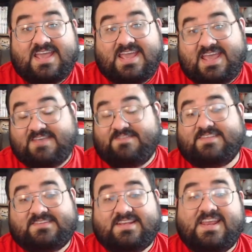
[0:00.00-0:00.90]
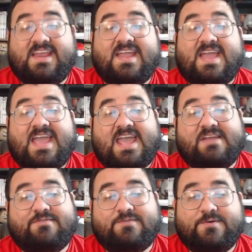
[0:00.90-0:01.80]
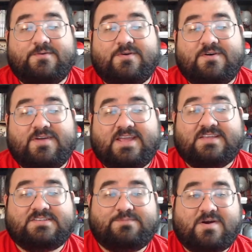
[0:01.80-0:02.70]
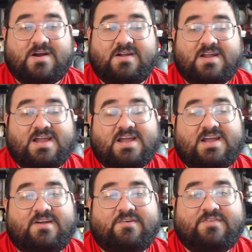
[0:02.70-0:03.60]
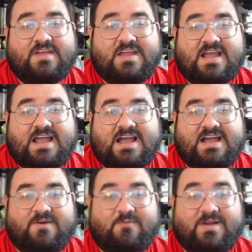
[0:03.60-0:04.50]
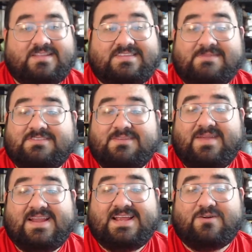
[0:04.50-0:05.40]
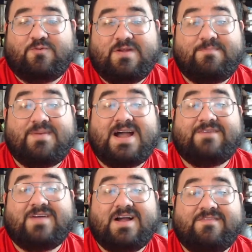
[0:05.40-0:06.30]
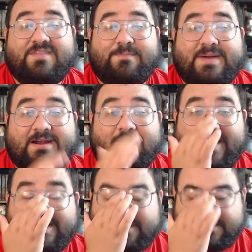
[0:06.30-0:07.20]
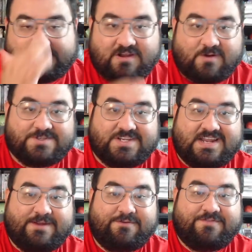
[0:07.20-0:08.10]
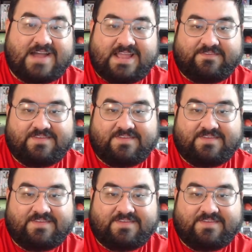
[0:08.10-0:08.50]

in the city. And Furo is part of what seems to be like a ripoff of the Power Rangers called Gelato 5.